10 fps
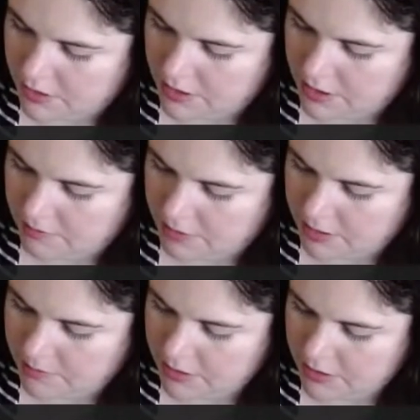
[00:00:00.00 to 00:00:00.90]
And then
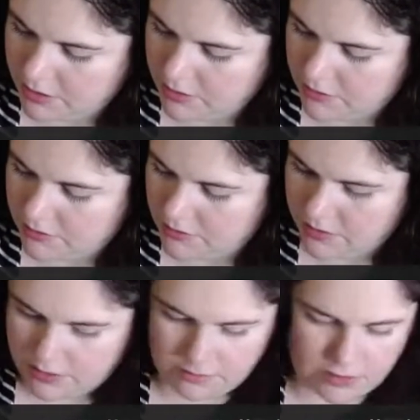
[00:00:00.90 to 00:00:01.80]
what I'm going to do
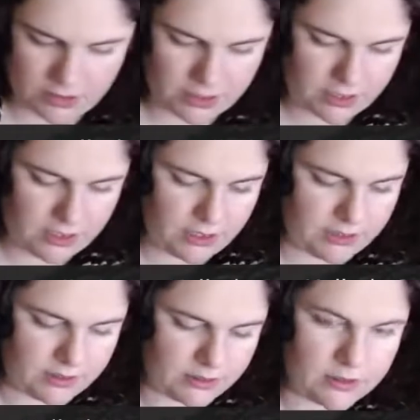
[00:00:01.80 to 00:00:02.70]
is I'm going to let
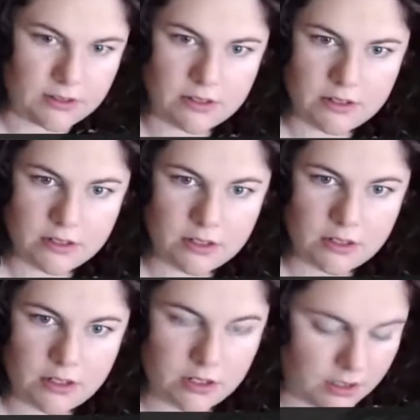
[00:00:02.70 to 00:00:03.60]
this
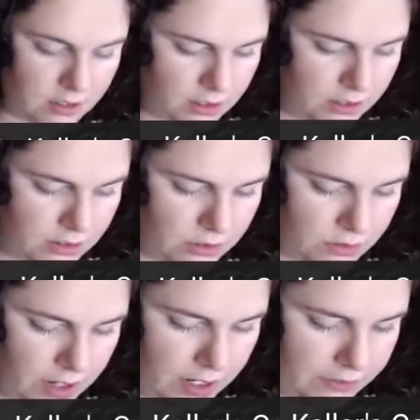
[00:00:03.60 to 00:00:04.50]

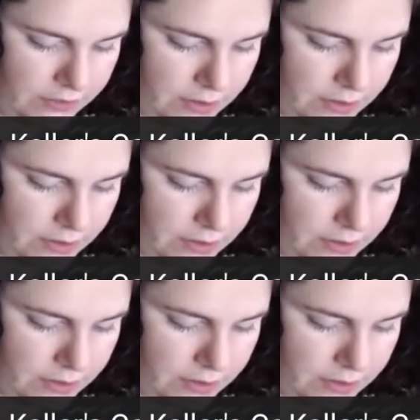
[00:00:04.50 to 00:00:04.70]
dry